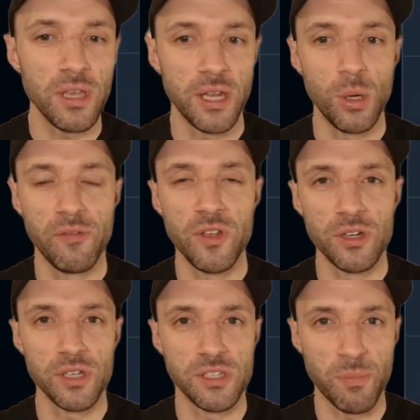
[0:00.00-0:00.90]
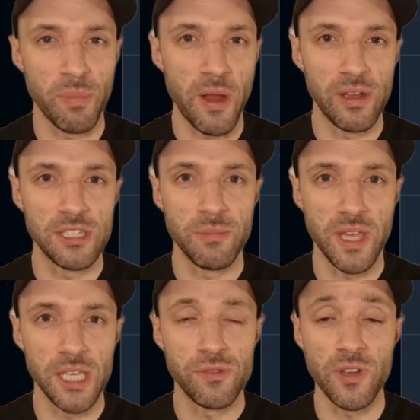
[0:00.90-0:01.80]
You know, if you're just preparing some
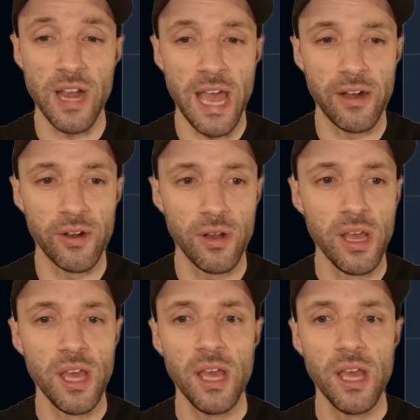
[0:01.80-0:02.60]
things for your editor,